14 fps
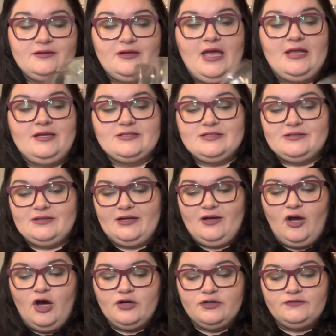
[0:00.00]
and it's like
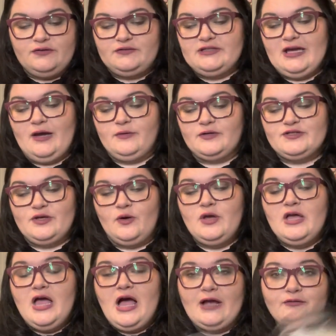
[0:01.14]
150 hours. So
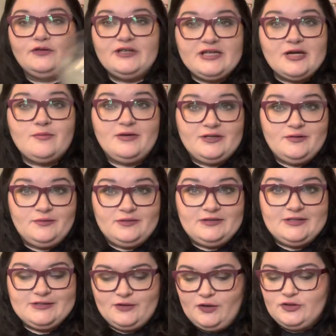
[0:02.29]
I really committed with
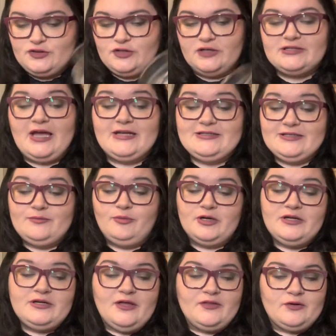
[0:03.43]
these large jars. I did burn
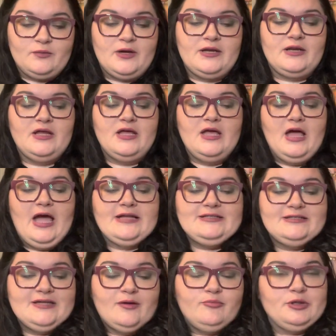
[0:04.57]
another one. I did
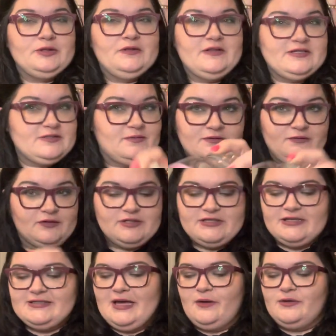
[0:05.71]
not burn this one for
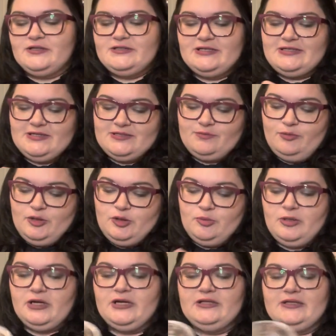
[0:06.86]
six hours. This is
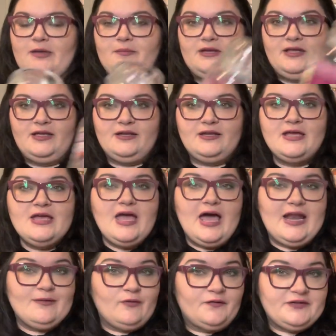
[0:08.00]
blueberry lemonade and
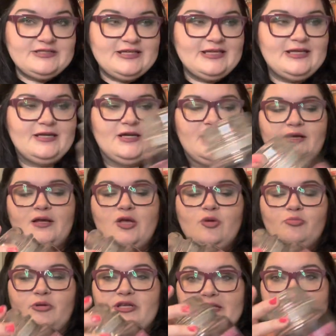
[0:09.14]
I'm only to here.
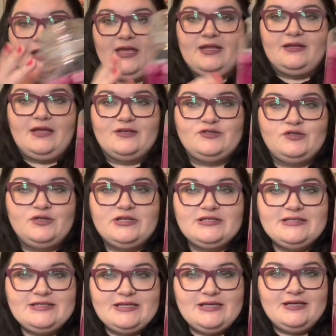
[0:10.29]
But again, as you can
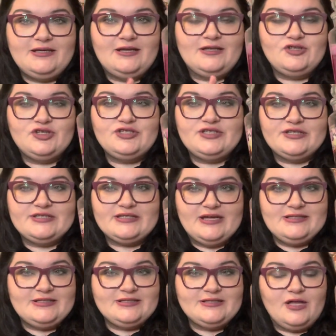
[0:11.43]
see, it's just a
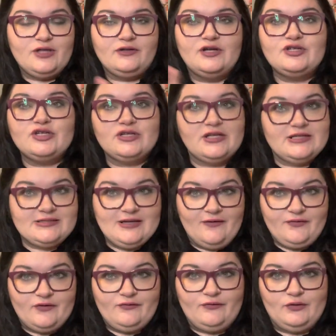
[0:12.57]
slight discoloration. It's not
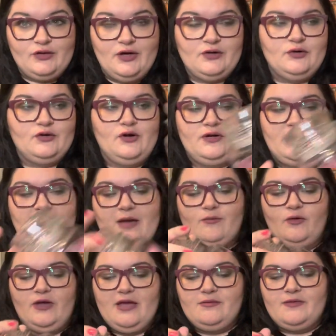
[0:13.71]
the full on grody. I'm
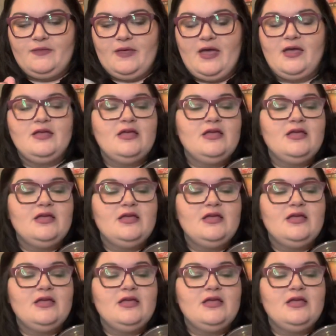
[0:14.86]
okay with that.